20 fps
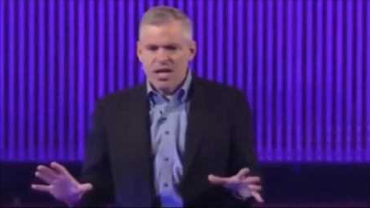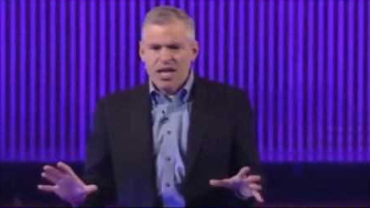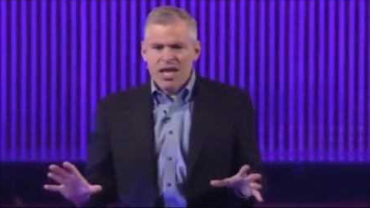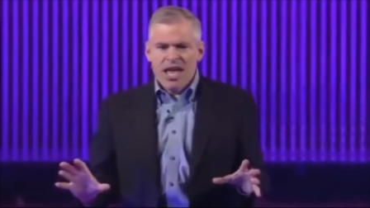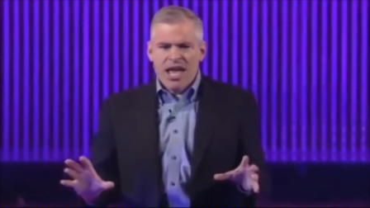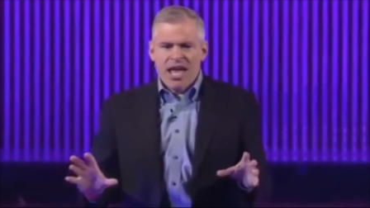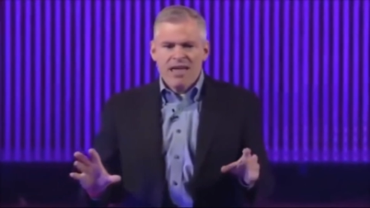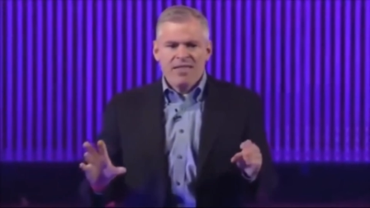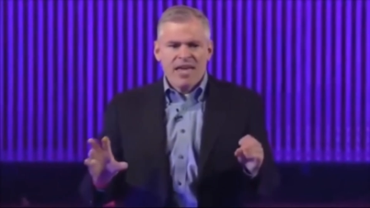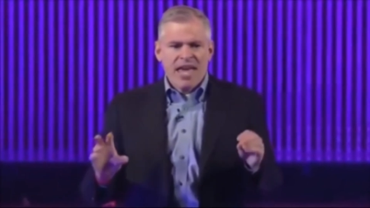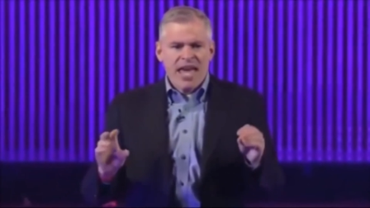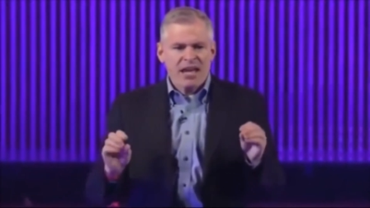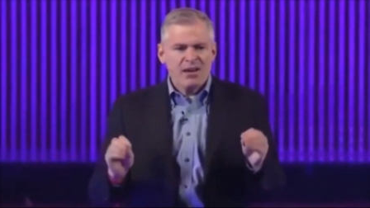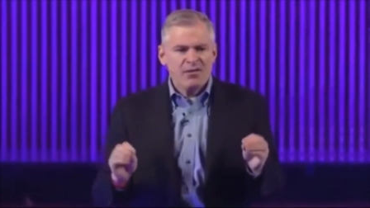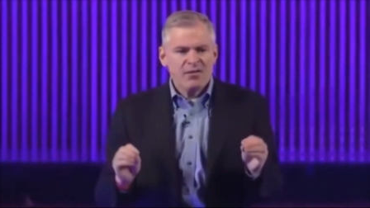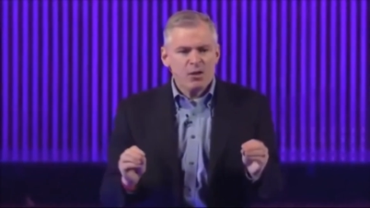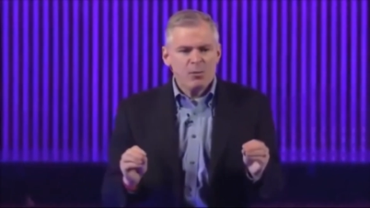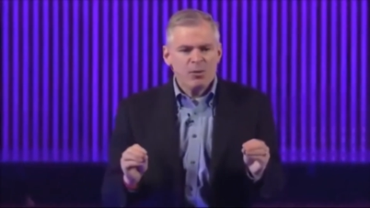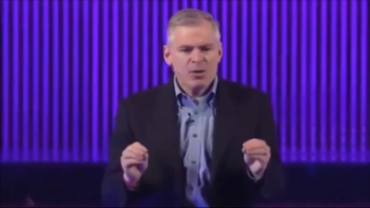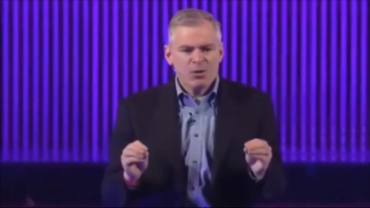And the head of
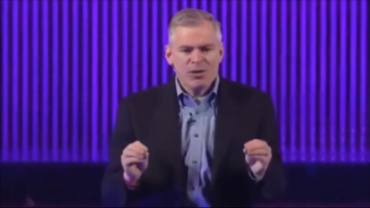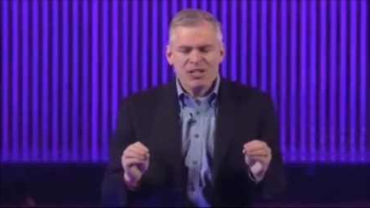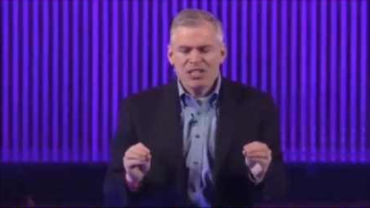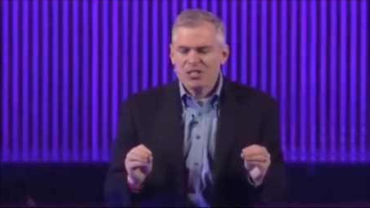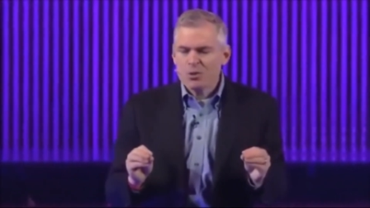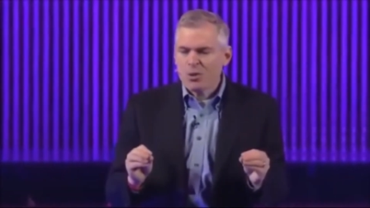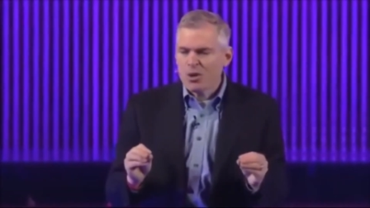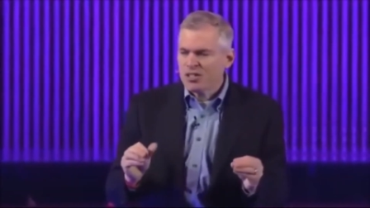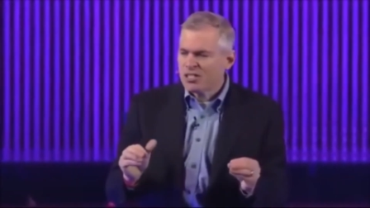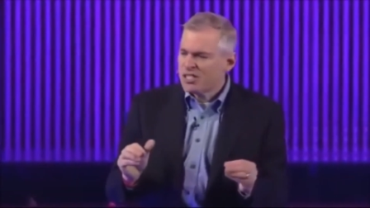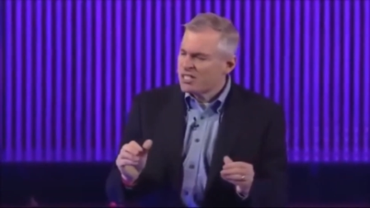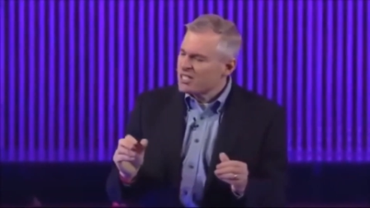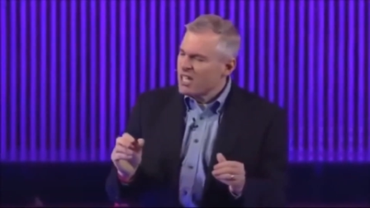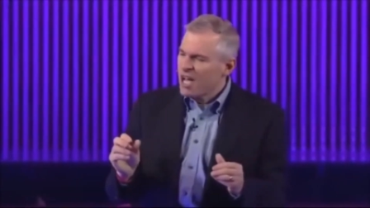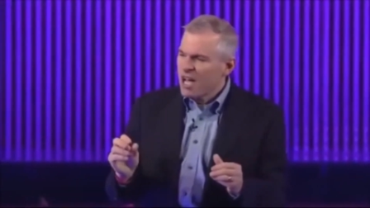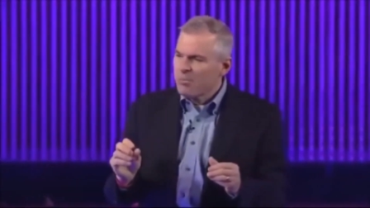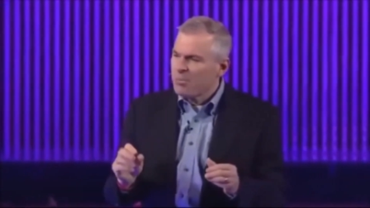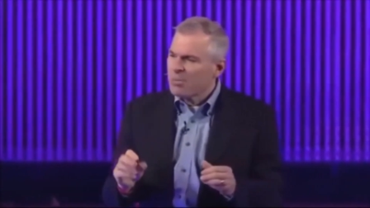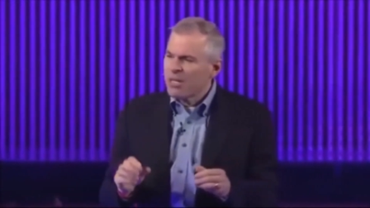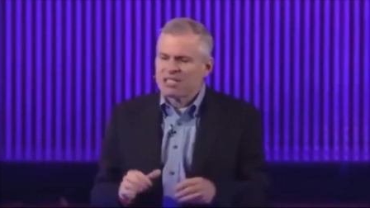human resources,
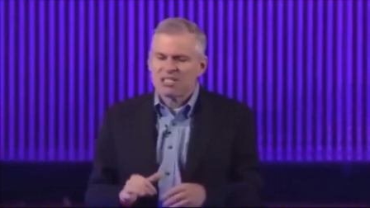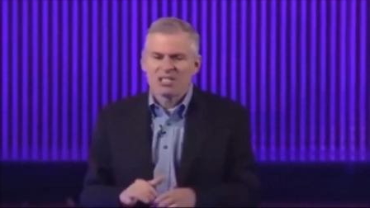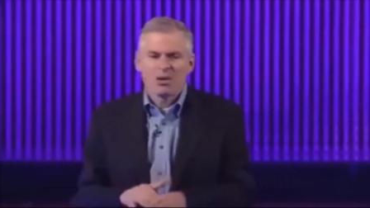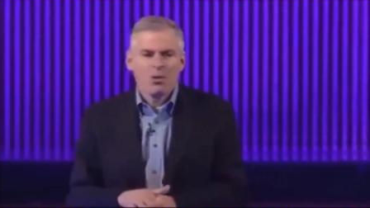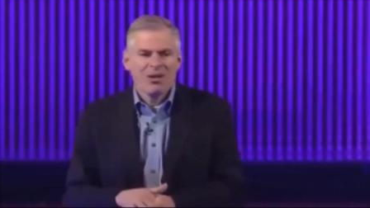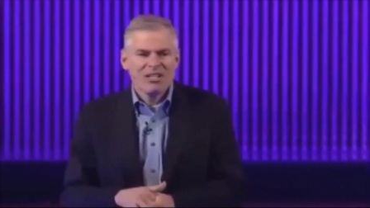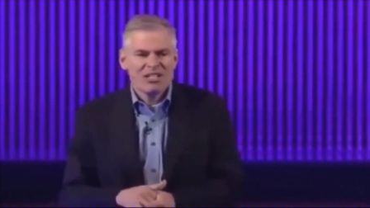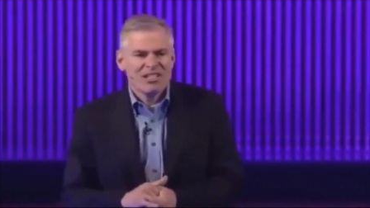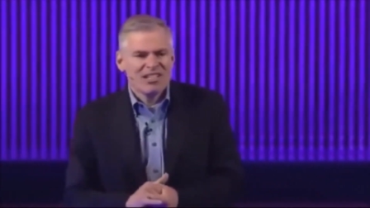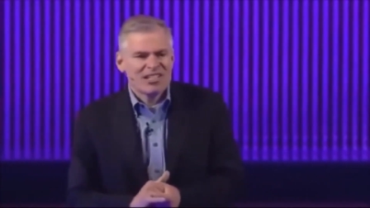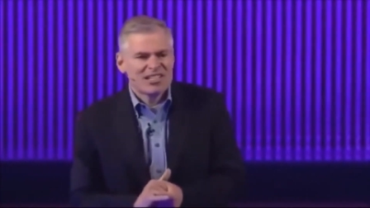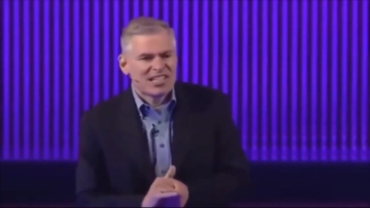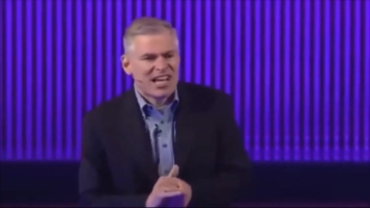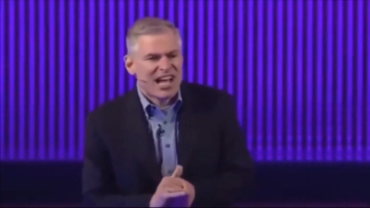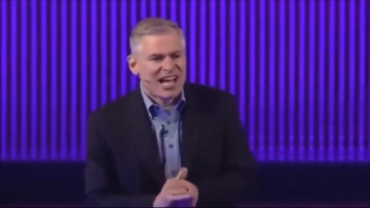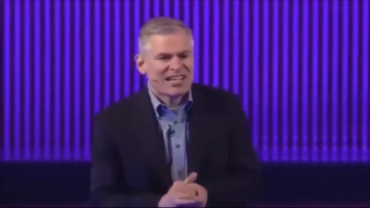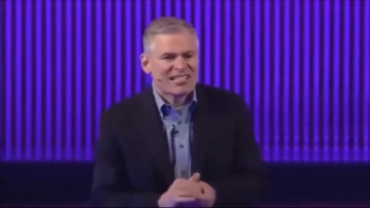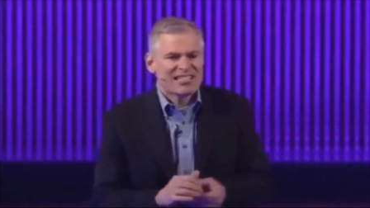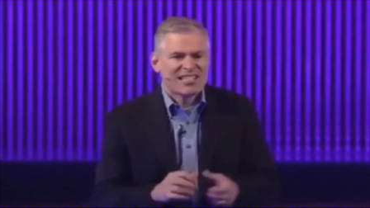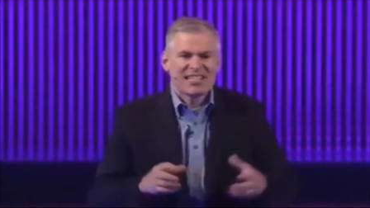God bless her, went to this guy
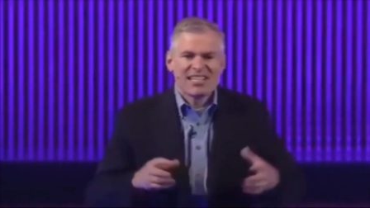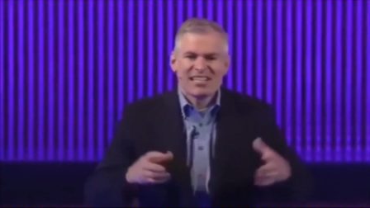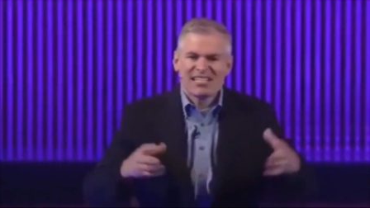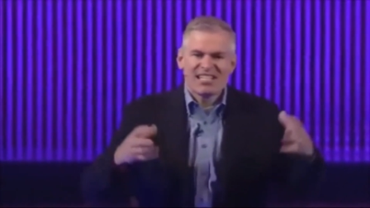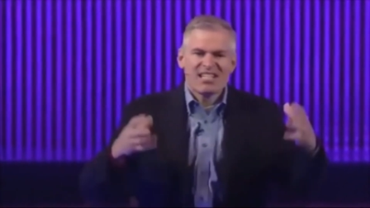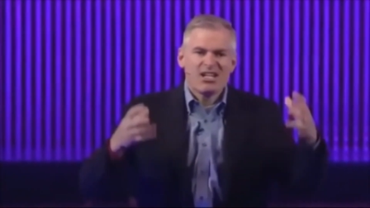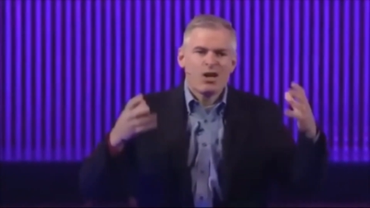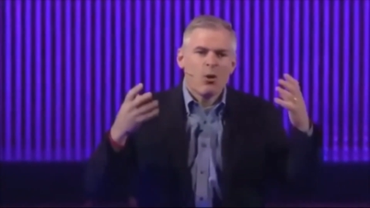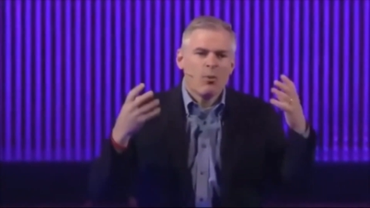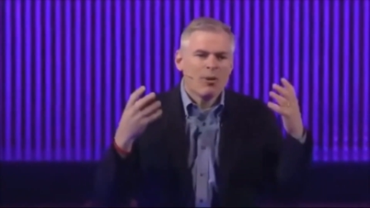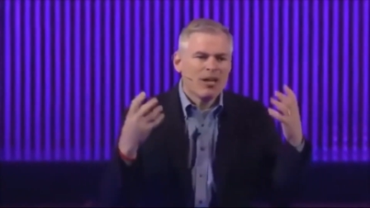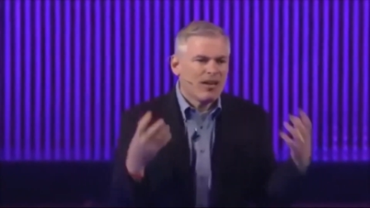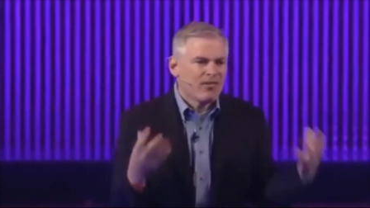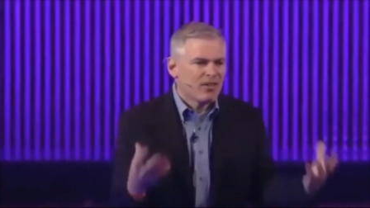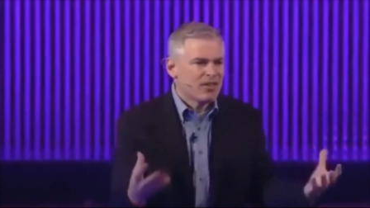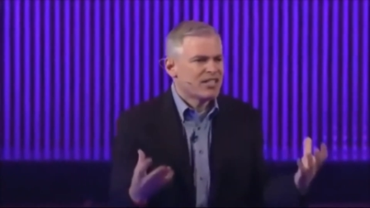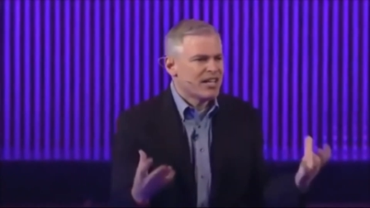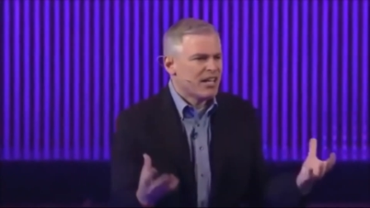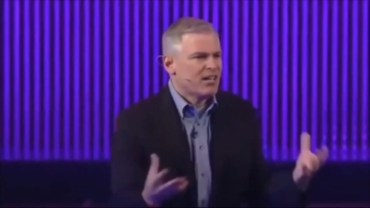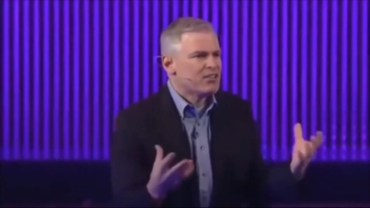and said, listen, nobody ever
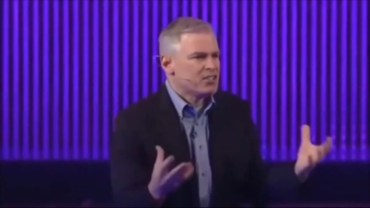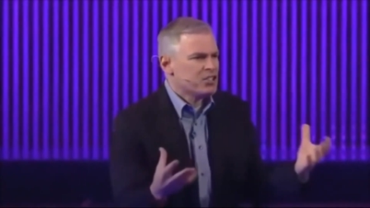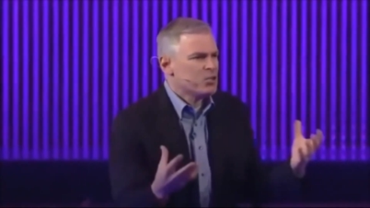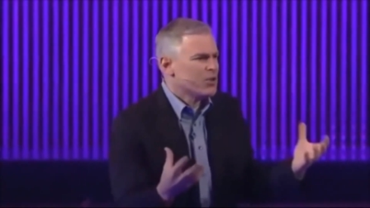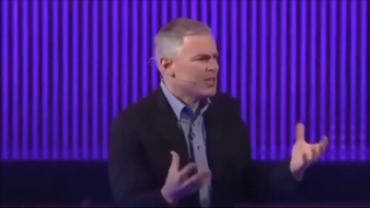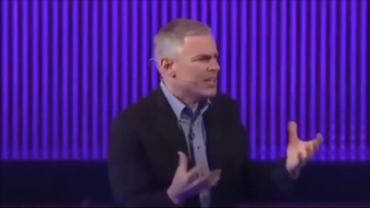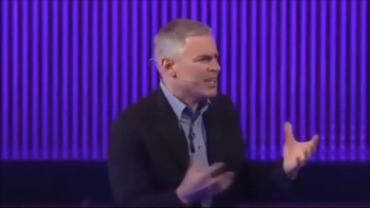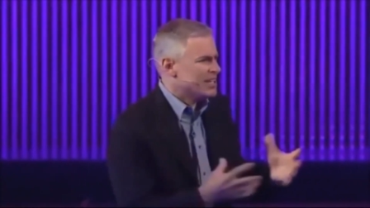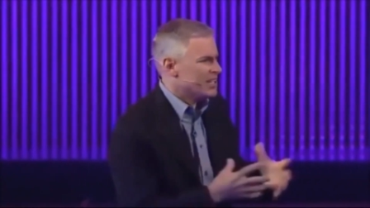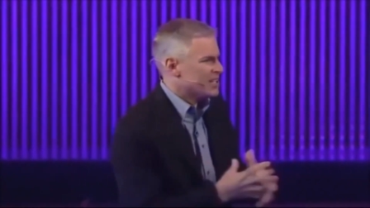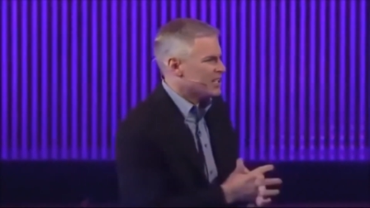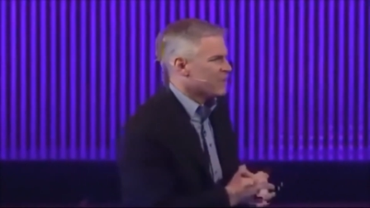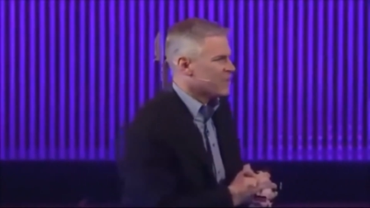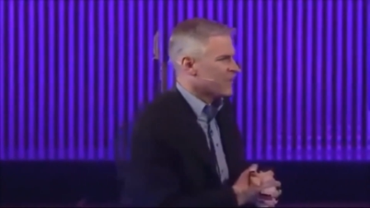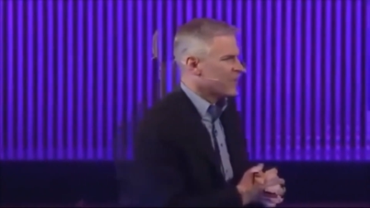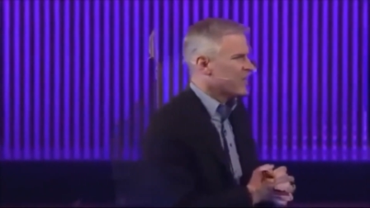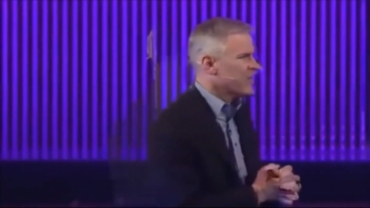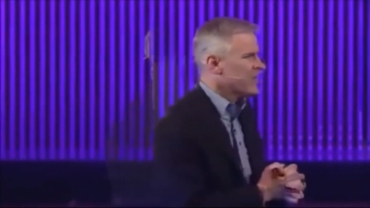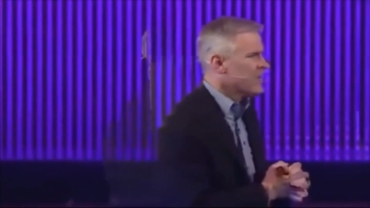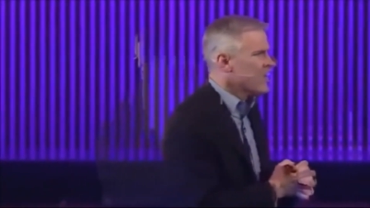tells you when they
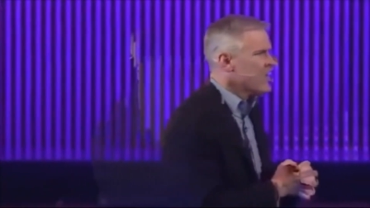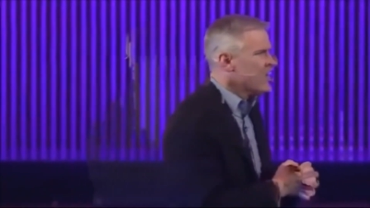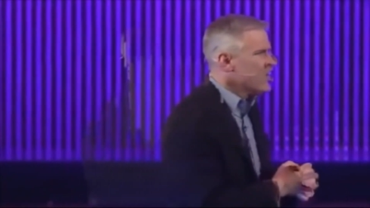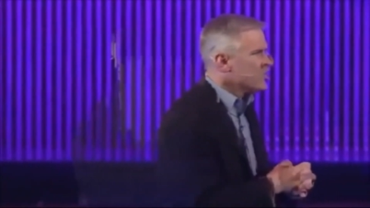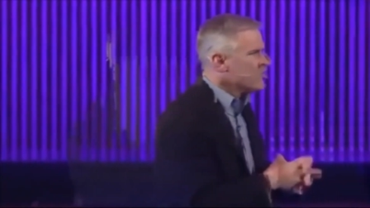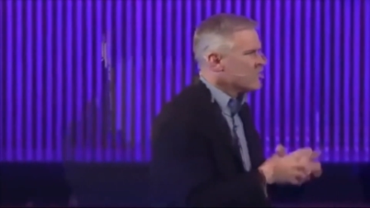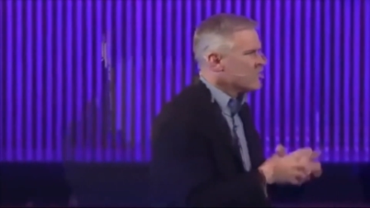disagree. You're